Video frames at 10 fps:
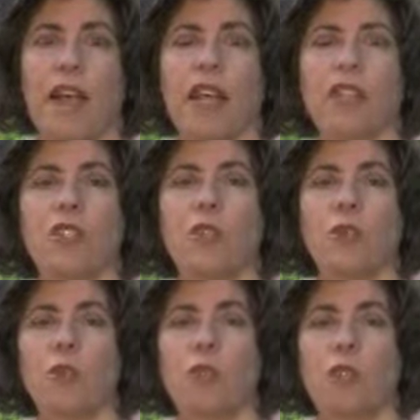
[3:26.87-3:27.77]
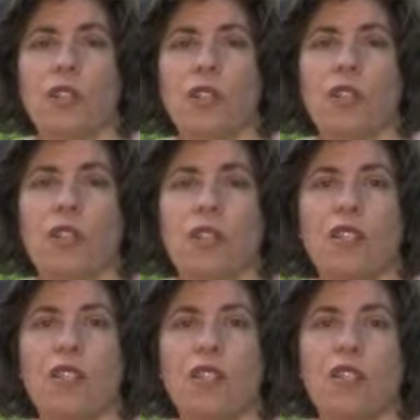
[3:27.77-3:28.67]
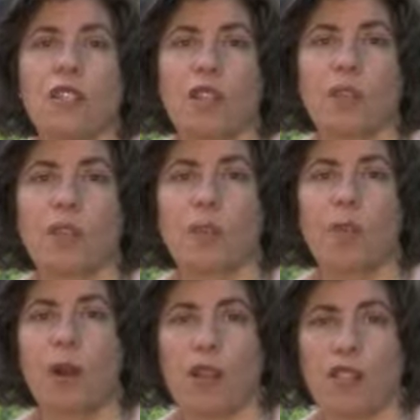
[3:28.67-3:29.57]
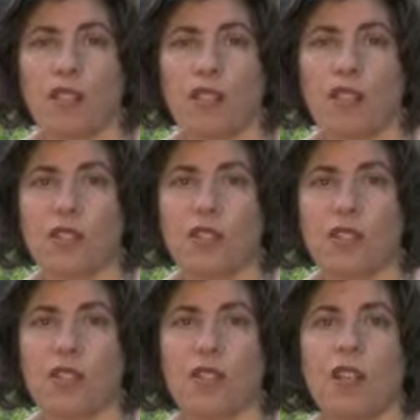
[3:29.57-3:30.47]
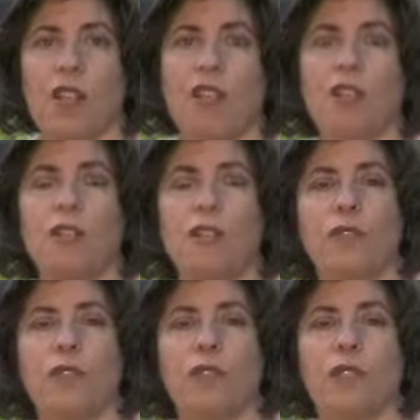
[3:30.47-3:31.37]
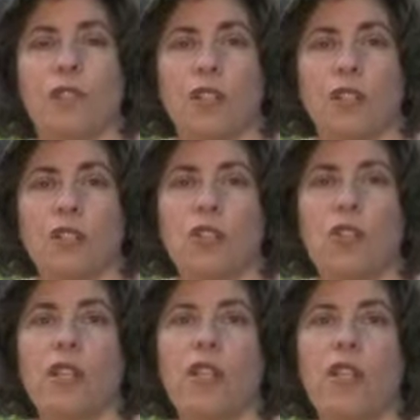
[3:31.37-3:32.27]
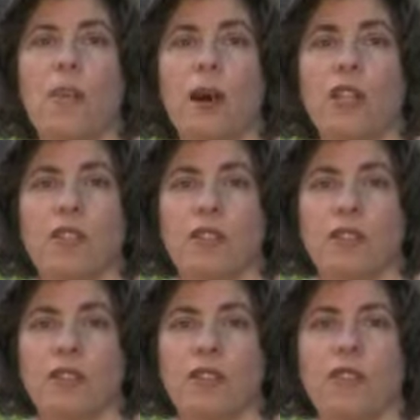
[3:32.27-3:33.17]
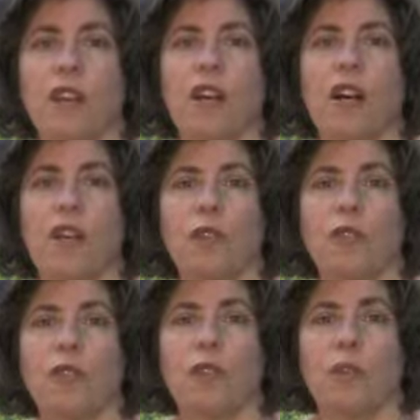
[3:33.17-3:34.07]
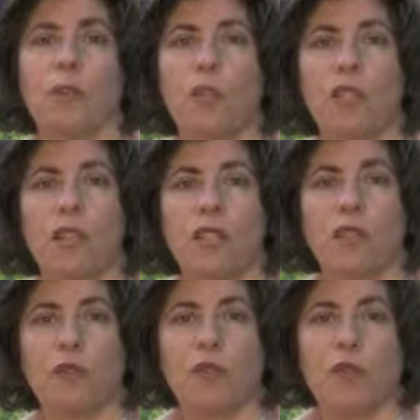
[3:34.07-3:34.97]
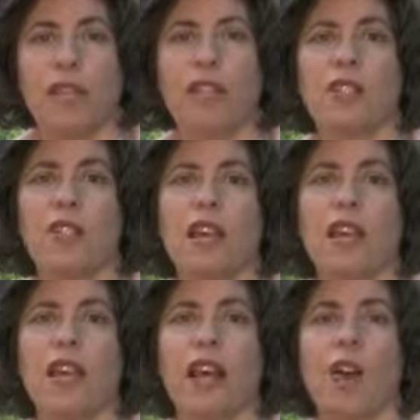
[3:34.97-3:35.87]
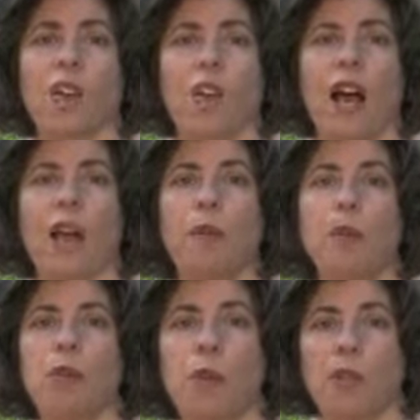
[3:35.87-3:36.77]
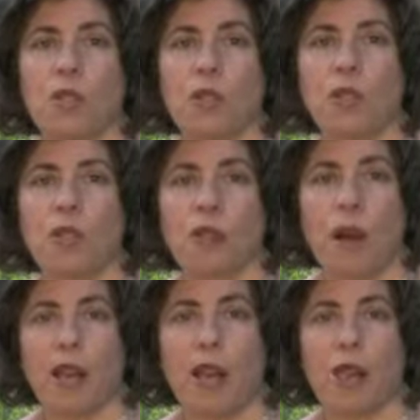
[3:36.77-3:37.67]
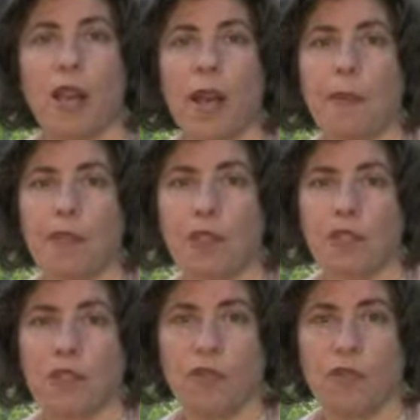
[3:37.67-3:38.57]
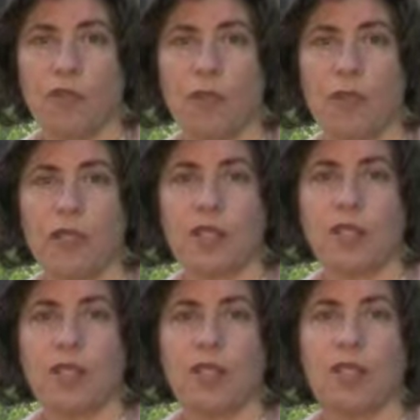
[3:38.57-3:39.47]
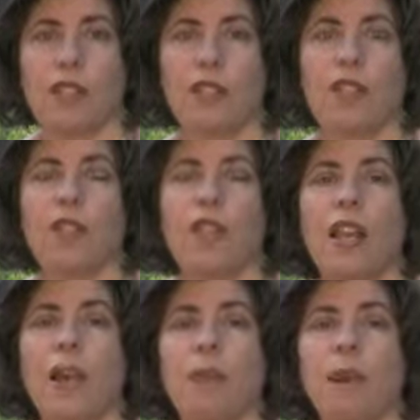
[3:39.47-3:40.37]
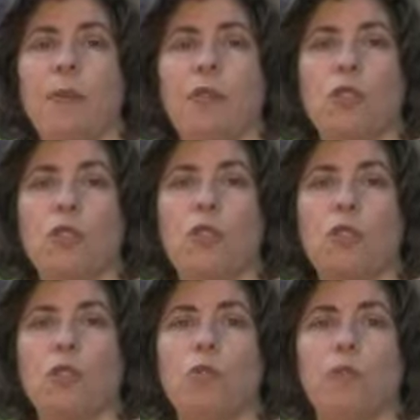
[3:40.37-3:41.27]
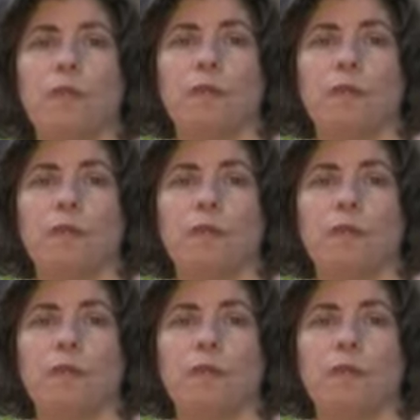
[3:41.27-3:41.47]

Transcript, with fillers: And it's through this self discovery process of turning to the positive, of realizing from the inside out that I'm responsible for my own happiness and fulfillment, that I'm able to